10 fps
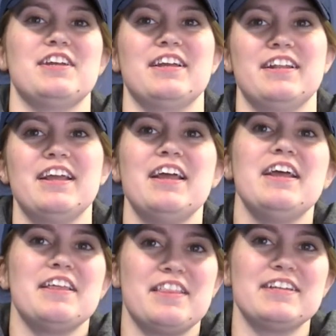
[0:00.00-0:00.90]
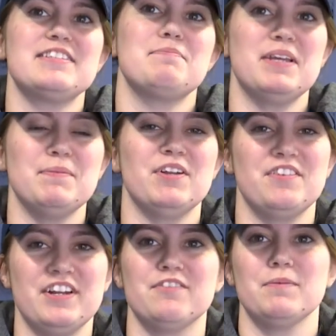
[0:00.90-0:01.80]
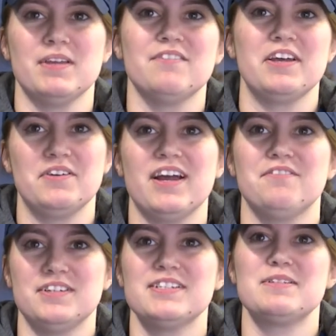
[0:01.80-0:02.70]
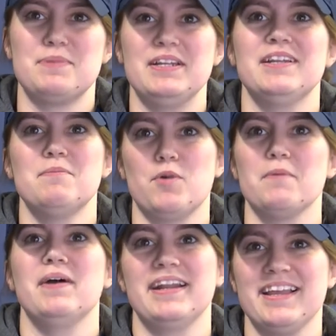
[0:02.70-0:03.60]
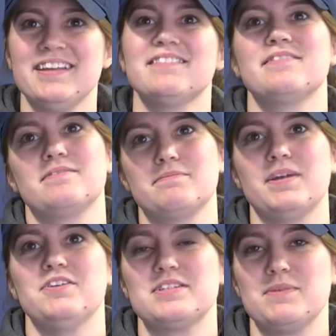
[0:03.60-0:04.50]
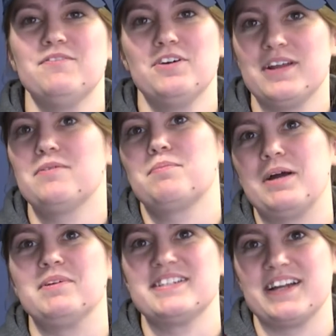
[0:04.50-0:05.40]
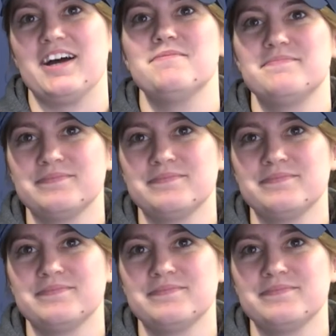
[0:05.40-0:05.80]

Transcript: and that's a big motivator for me. If I would have to spend more money by using my phone, I would probably stop.